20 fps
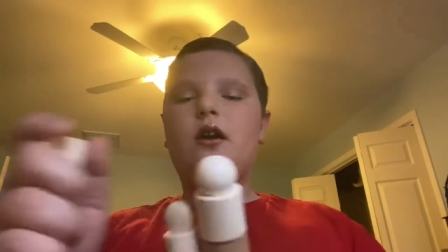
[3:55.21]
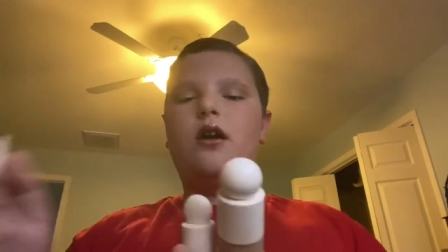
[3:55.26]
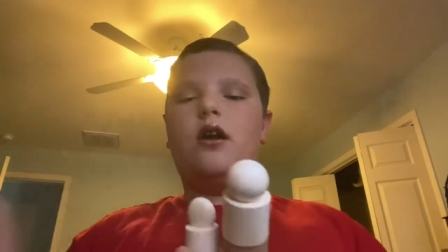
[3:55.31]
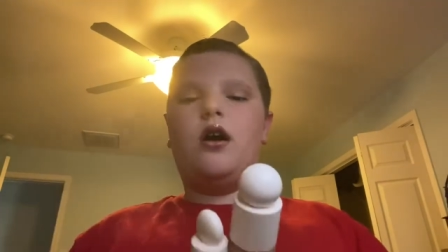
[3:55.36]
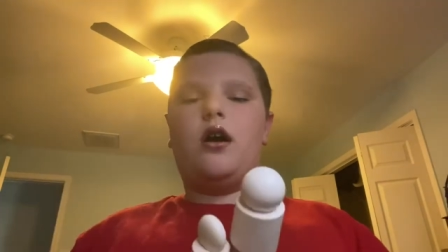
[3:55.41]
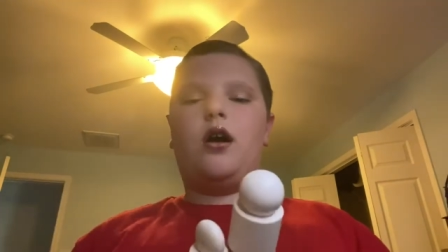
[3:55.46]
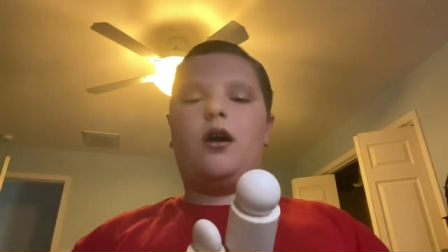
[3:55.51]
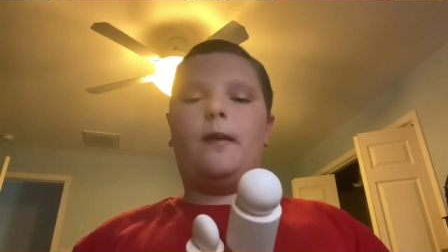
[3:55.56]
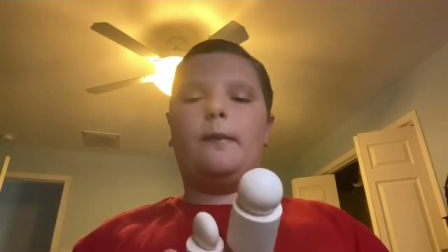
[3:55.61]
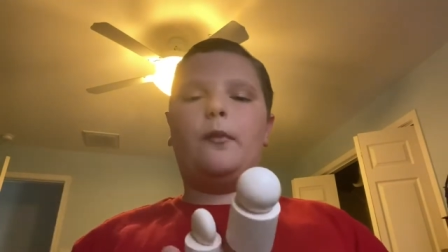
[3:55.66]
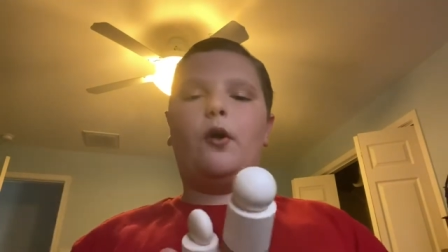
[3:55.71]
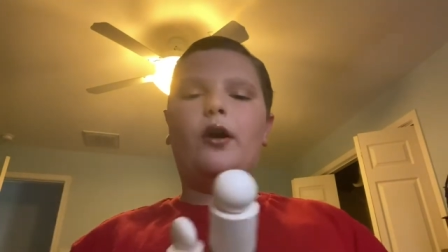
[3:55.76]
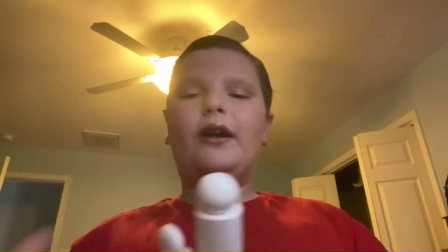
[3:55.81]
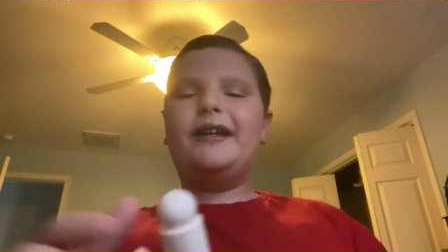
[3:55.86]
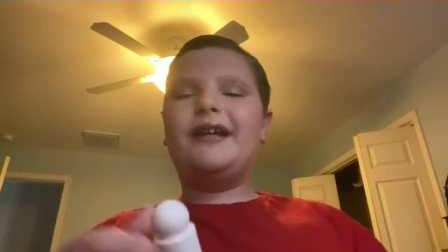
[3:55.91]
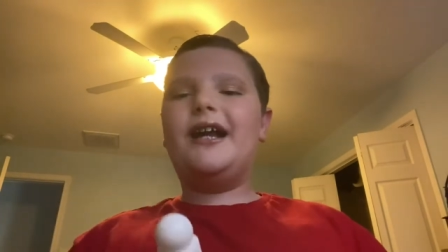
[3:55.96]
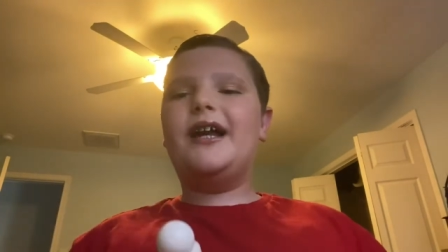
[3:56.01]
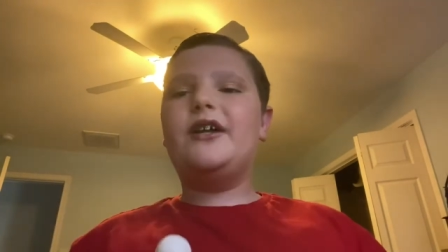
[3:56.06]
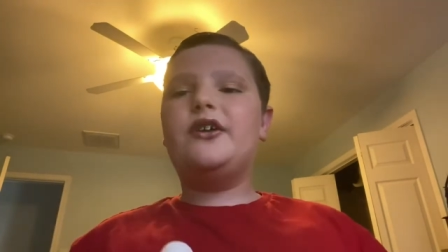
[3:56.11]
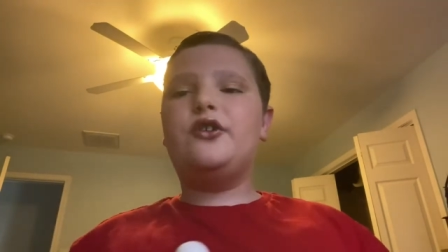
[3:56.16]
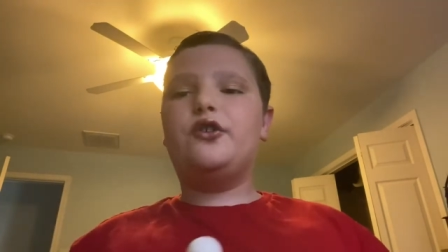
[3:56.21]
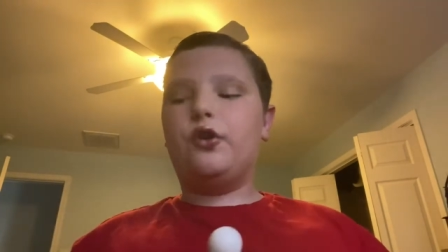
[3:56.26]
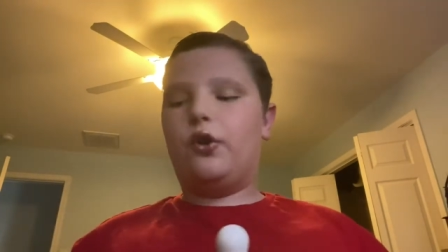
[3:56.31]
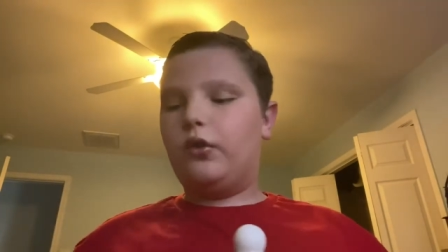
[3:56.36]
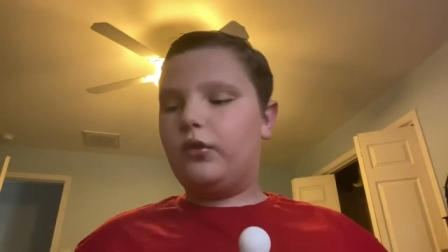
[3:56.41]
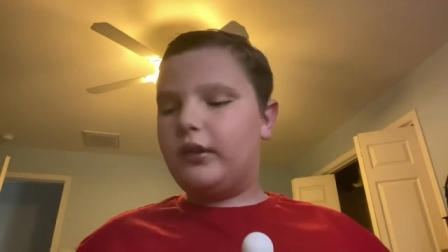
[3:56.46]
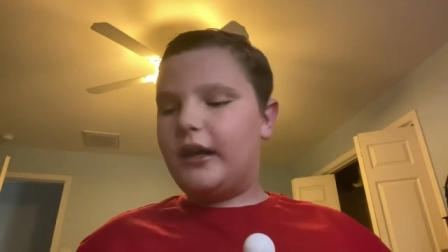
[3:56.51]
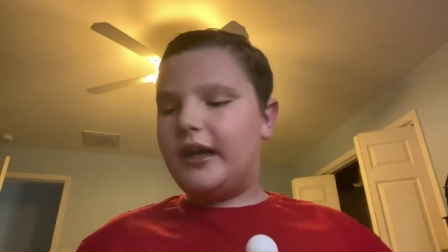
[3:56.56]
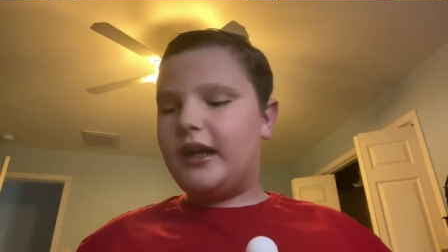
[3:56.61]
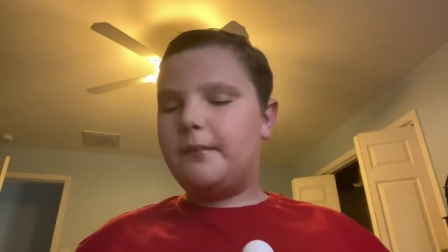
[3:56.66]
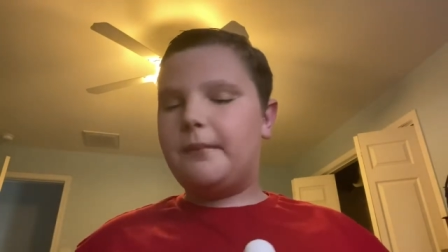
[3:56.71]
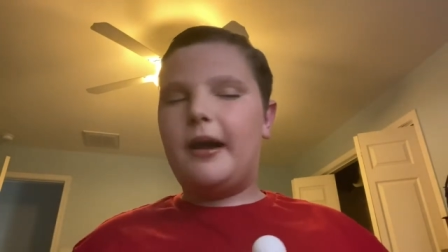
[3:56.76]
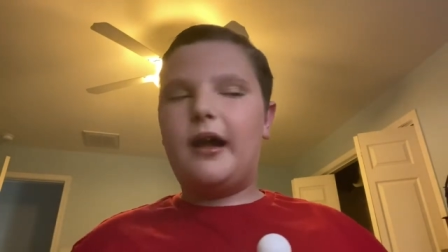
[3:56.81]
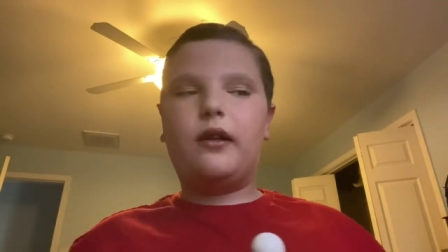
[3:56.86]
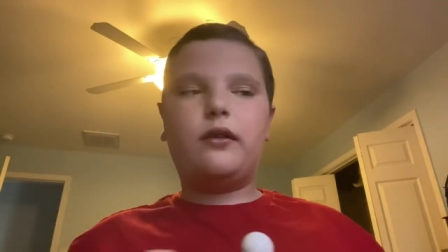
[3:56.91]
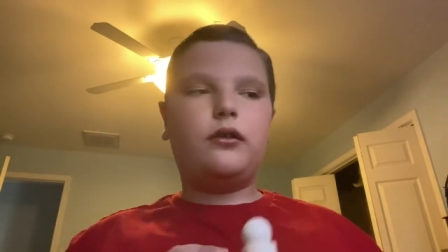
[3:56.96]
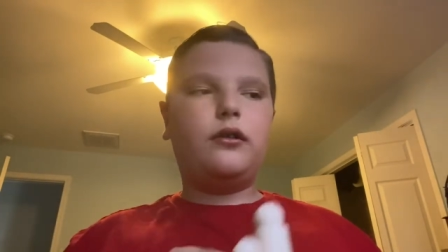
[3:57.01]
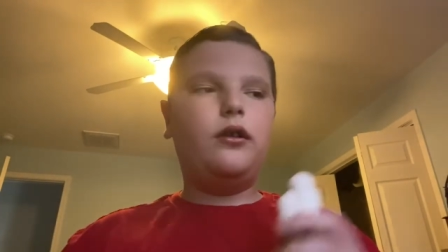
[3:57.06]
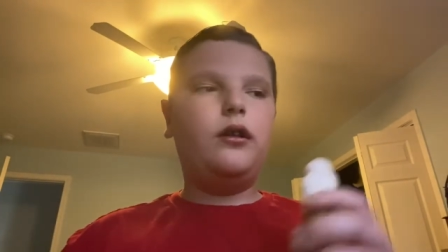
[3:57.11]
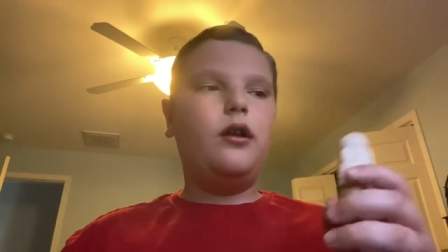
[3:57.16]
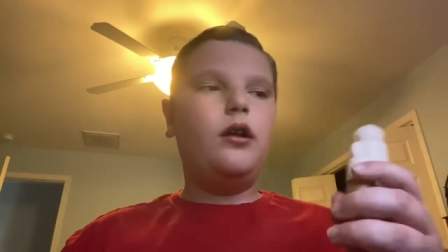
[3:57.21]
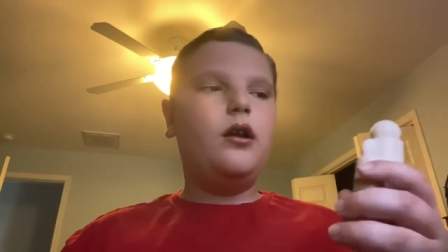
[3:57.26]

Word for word: Um, but one thing I don't like about